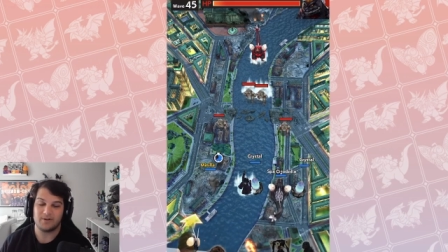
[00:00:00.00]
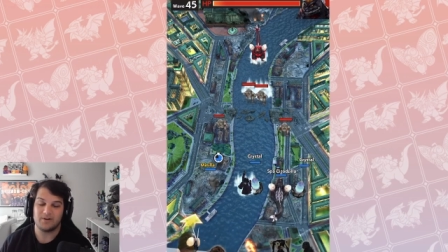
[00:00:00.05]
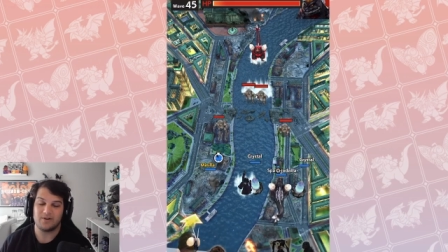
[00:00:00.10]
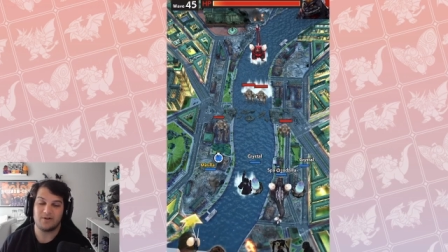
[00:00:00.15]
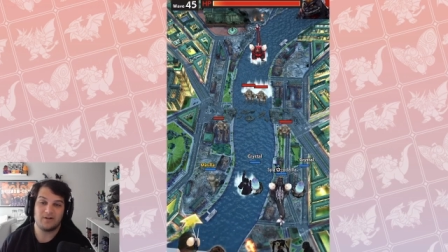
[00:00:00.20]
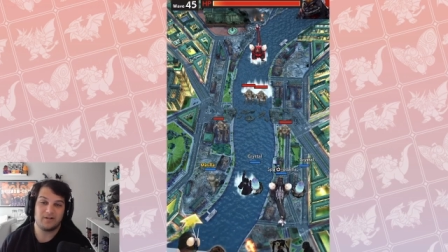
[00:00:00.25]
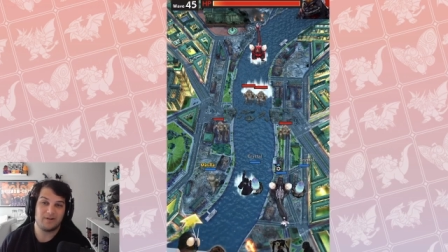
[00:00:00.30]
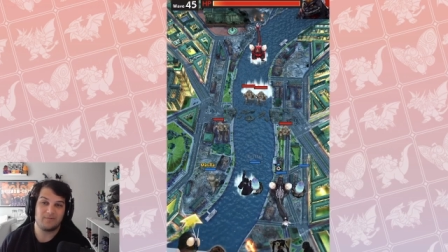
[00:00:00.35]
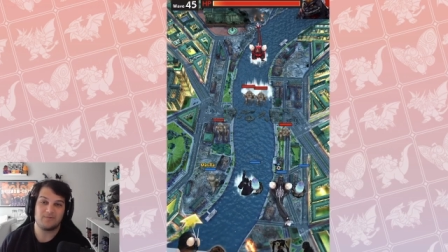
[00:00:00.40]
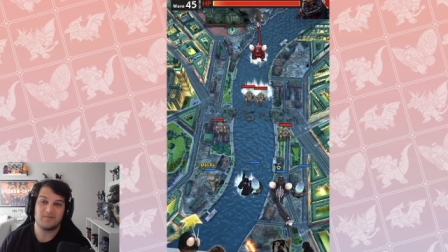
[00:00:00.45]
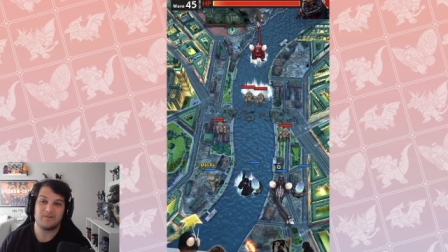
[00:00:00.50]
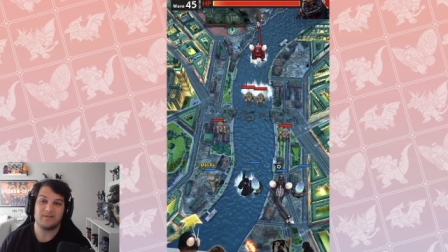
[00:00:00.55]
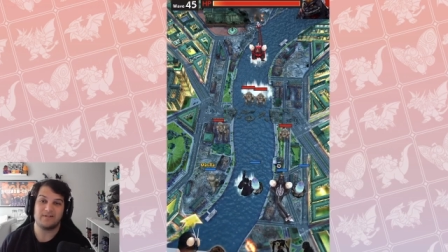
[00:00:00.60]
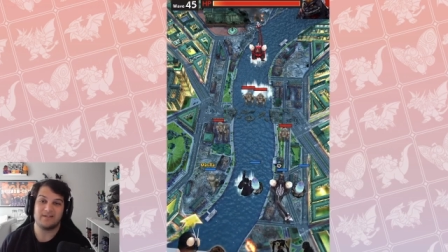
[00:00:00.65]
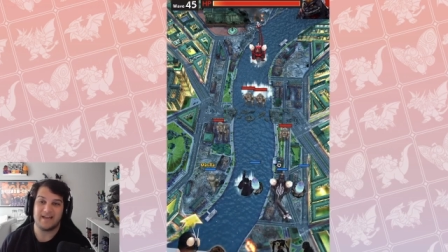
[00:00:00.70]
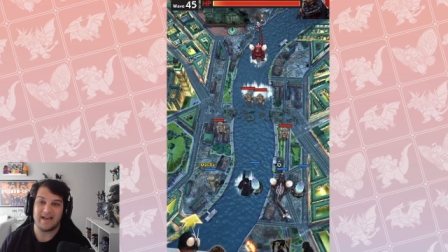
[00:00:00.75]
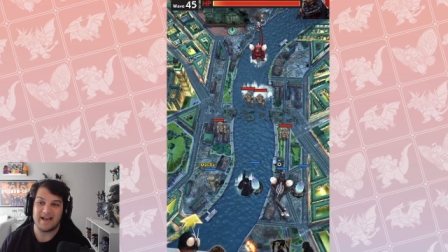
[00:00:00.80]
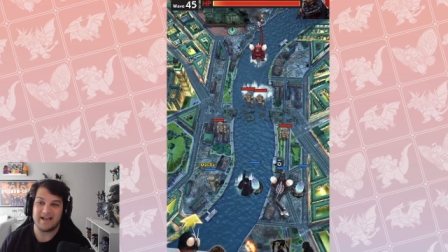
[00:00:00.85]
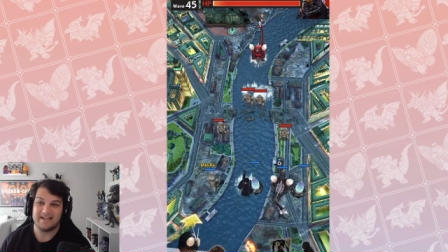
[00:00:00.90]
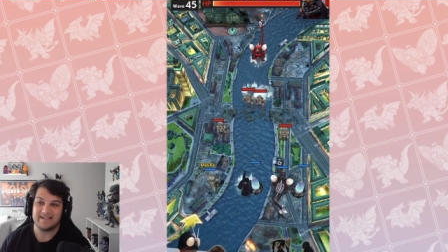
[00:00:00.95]
but all I
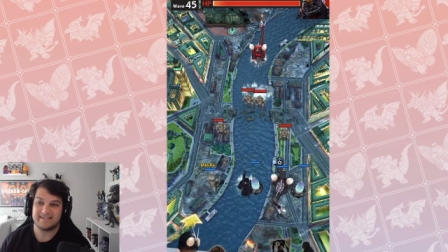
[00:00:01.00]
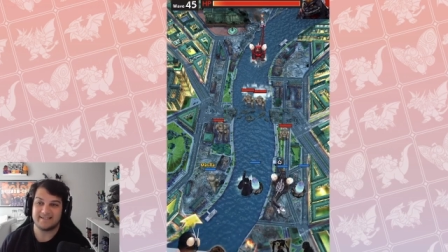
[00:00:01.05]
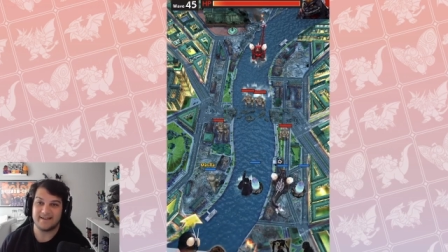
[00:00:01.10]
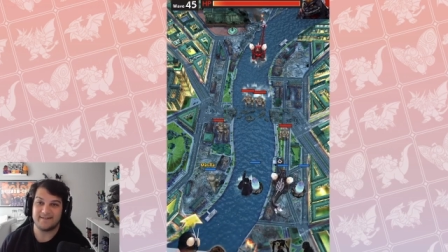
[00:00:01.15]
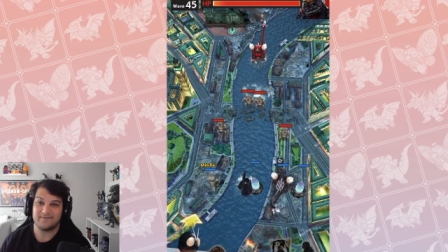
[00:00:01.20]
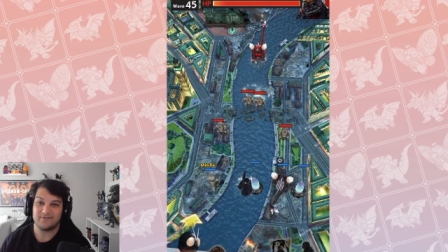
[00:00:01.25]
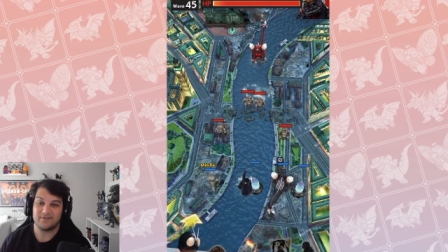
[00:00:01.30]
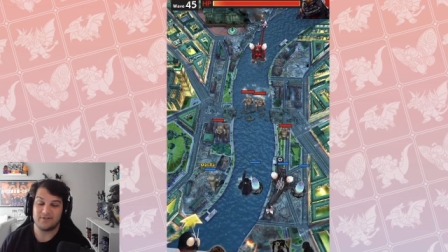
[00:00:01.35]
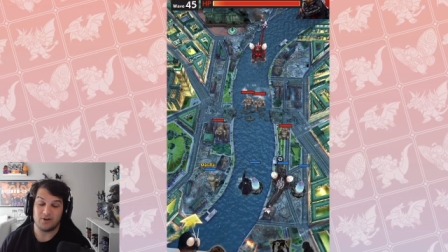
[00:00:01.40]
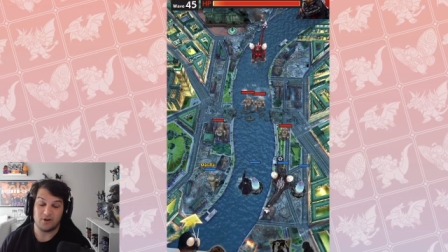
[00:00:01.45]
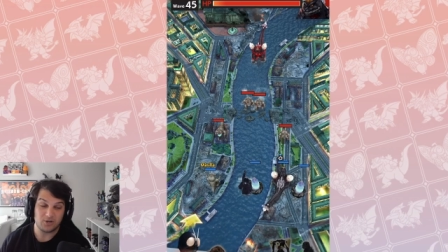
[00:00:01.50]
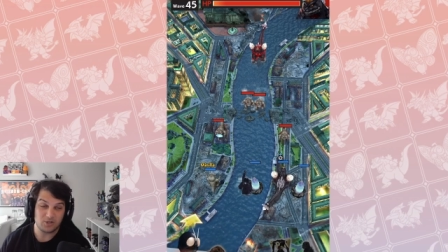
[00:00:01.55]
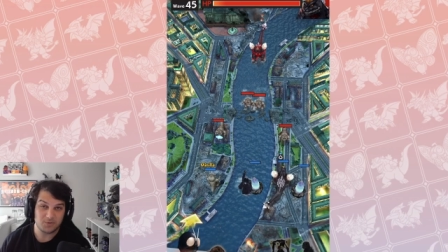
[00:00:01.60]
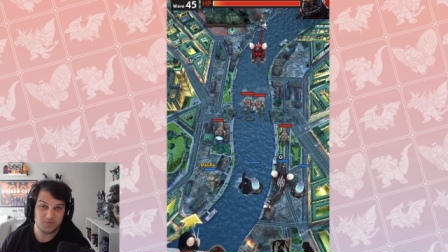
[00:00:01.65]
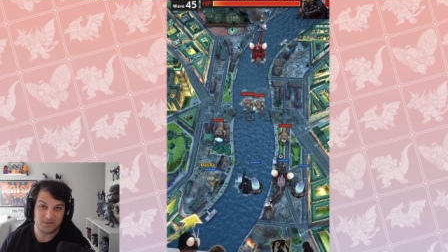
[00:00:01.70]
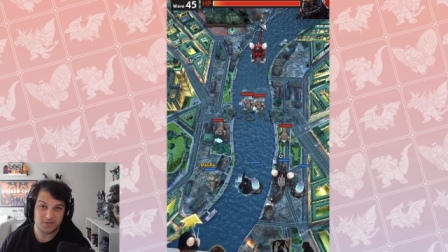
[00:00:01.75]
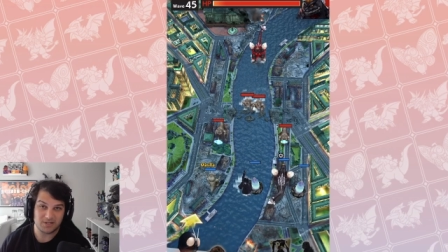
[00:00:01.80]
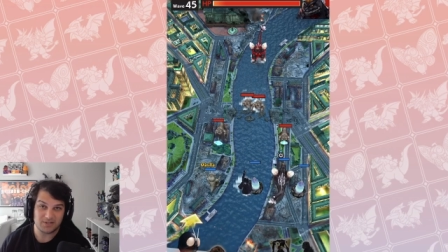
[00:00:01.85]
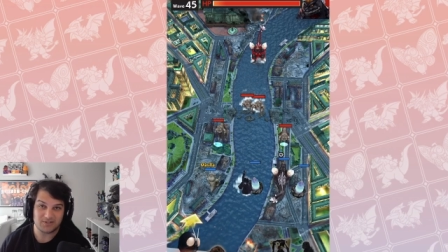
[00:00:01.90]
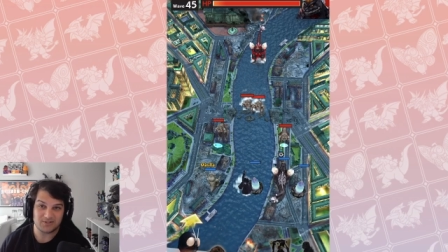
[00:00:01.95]
really can say for the
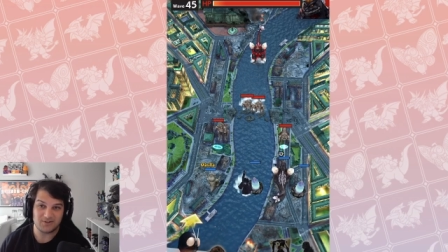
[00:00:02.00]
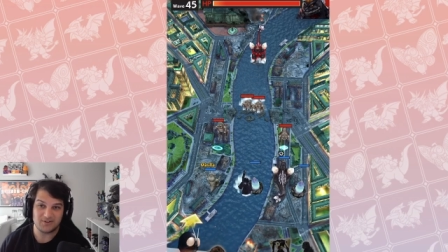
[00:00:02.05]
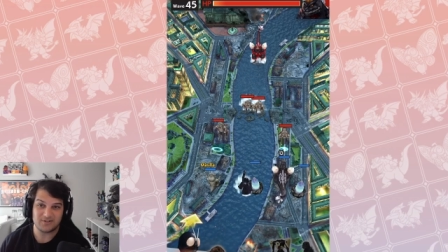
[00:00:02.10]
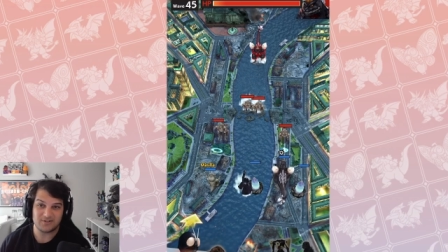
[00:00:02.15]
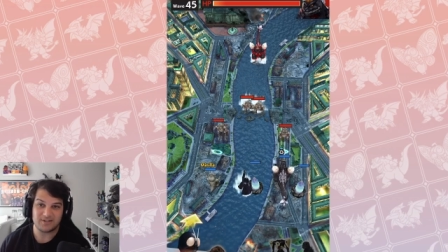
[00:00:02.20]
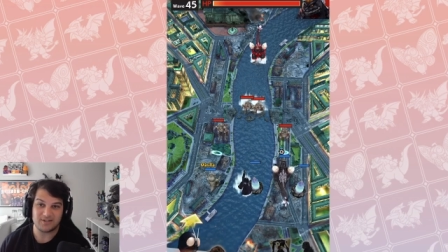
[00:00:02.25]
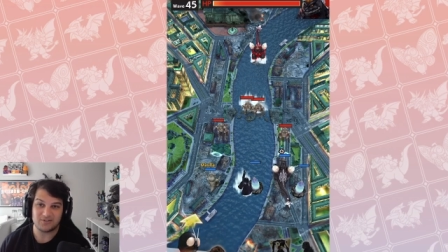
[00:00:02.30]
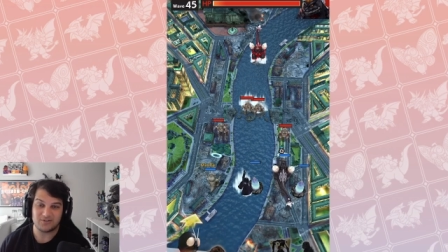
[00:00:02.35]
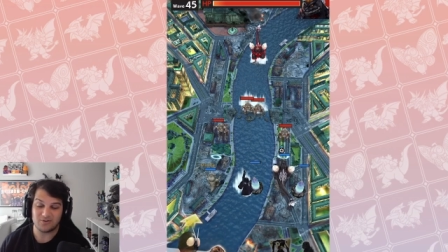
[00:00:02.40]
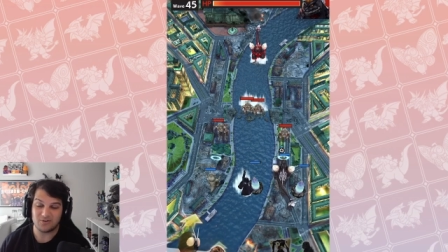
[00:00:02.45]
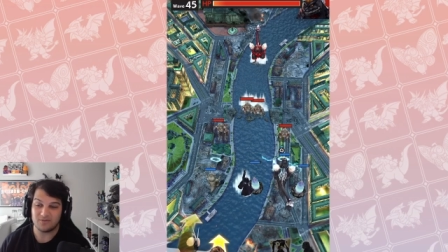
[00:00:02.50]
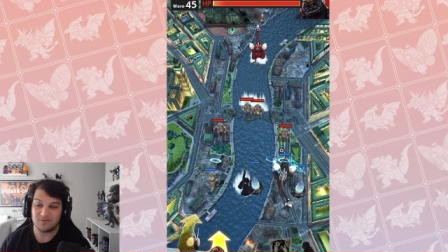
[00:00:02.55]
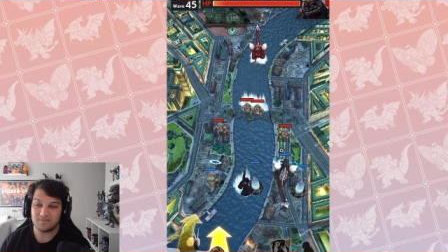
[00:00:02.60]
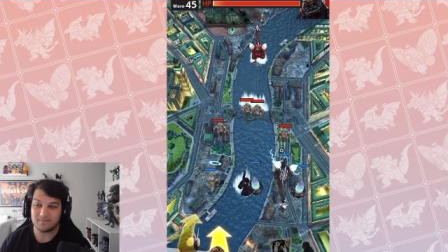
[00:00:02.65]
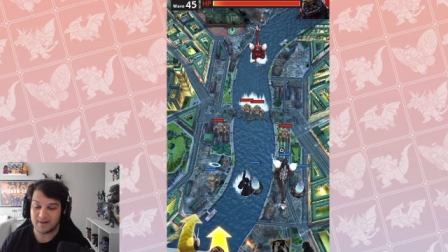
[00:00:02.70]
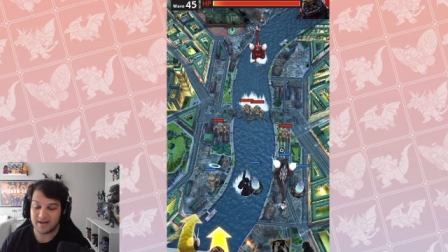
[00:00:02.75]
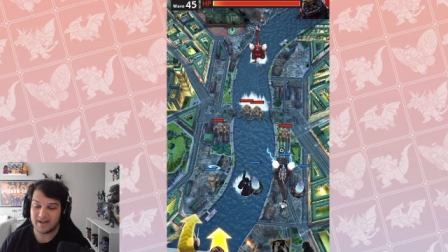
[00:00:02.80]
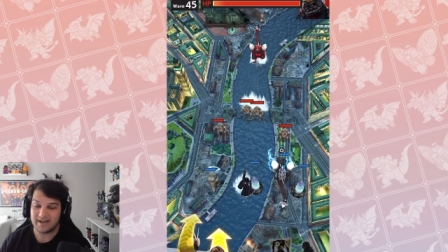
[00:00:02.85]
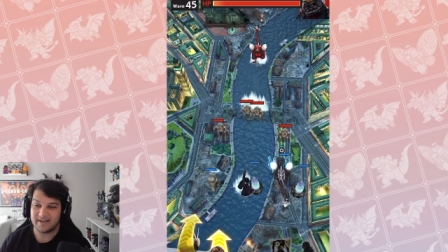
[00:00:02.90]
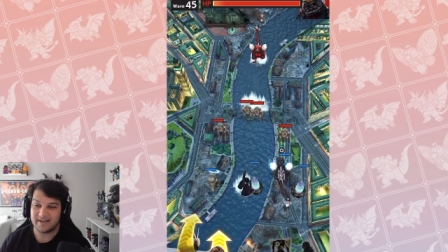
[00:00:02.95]
100% certainty is
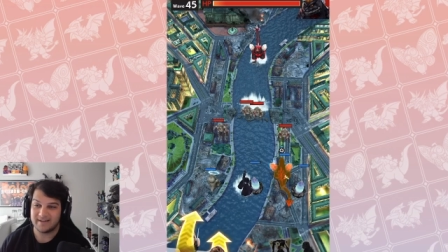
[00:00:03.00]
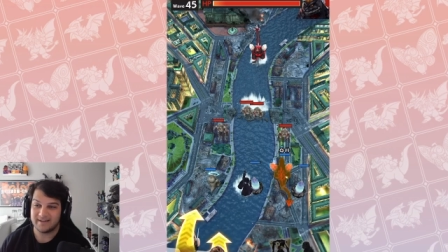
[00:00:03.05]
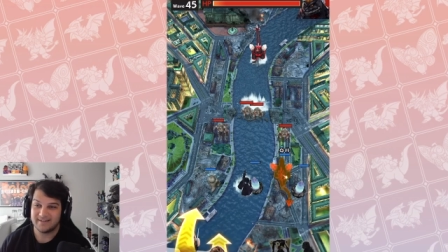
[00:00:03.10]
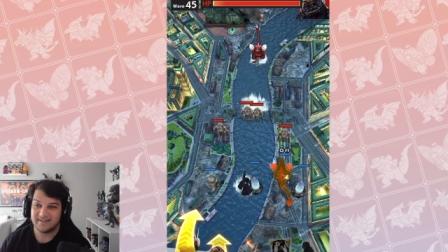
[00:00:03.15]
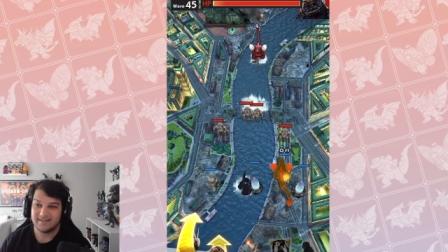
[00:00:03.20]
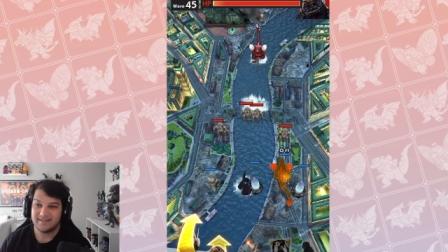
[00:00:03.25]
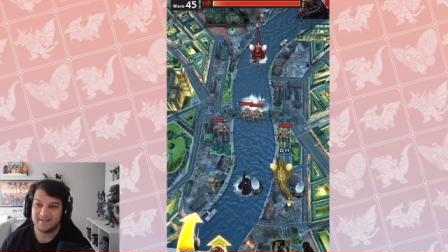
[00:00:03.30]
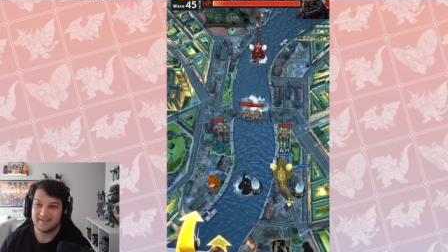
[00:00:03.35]
don't buy